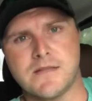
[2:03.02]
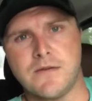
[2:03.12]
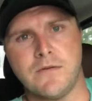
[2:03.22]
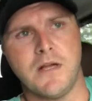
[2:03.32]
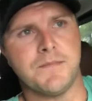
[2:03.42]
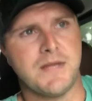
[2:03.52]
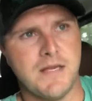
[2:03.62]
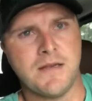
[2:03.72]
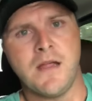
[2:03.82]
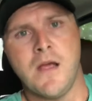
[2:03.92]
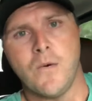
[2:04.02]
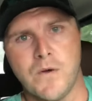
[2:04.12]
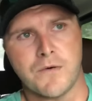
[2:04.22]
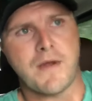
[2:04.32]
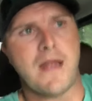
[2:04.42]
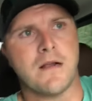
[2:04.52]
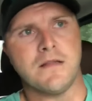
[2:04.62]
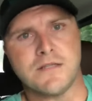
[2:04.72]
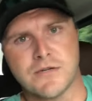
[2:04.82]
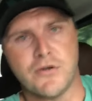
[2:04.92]
that are lumped in with a
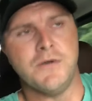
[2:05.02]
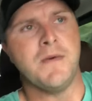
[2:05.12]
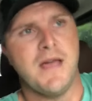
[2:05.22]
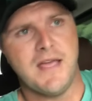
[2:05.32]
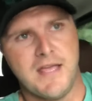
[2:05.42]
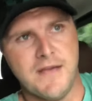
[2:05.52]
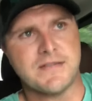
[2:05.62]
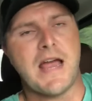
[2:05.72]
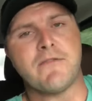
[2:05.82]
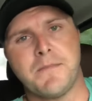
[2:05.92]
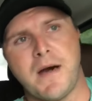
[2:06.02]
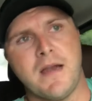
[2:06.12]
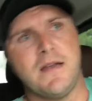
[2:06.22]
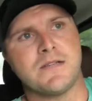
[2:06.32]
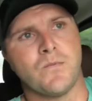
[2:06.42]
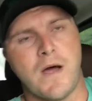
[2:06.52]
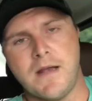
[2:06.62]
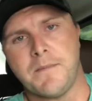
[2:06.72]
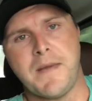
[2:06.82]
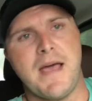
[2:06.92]
radicalist group, it gives everybody that's
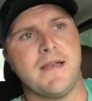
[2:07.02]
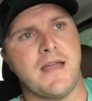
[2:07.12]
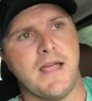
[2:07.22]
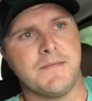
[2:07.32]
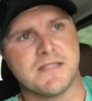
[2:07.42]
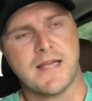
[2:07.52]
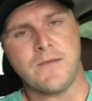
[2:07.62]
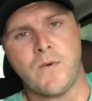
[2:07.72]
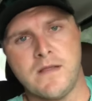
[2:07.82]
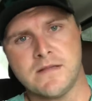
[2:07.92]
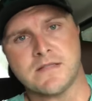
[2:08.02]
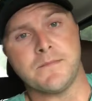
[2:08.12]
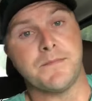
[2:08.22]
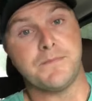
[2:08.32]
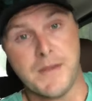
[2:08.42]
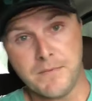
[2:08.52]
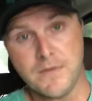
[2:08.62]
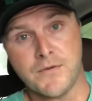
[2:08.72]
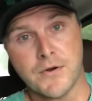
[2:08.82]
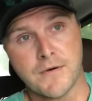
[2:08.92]
white a bad name. The same way that some
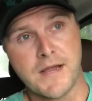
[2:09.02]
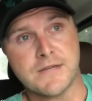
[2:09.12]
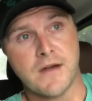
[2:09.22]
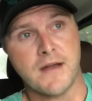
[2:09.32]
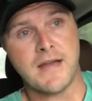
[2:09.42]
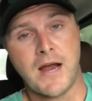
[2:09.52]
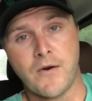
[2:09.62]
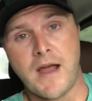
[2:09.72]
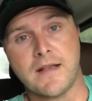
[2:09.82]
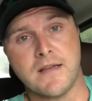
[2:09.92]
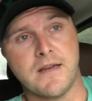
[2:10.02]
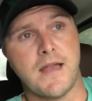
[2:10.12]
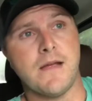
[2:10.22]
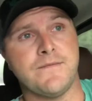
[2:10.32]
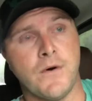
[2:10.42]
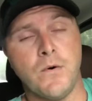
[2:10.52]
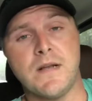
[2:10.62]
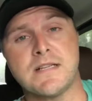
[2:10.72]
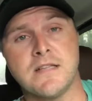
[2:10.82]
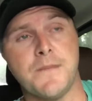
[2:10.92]
people of your race right now are acting a damn fool
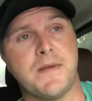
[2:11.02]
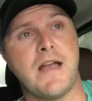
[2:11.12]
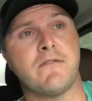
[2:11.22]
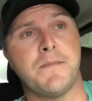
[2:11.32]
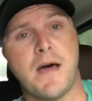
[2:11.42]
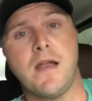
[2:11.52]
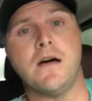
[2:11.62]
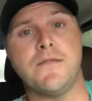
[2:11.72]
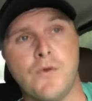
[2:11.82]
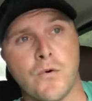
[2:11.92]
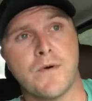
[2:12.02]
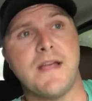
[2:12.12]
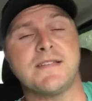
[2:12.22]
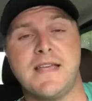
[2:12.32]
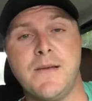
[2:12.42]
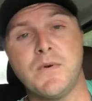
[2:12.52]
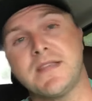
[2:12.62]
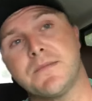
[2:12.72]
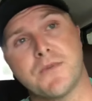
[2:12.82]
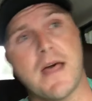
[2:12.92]
and it's lumping everybody of your race in
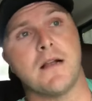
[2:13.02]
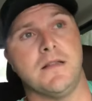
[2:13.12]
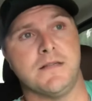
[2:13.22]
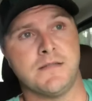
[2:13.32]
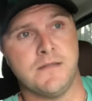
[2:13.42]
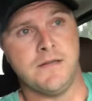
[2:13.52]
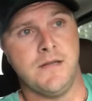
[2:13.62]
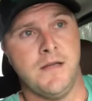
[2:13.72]
with them radicalists.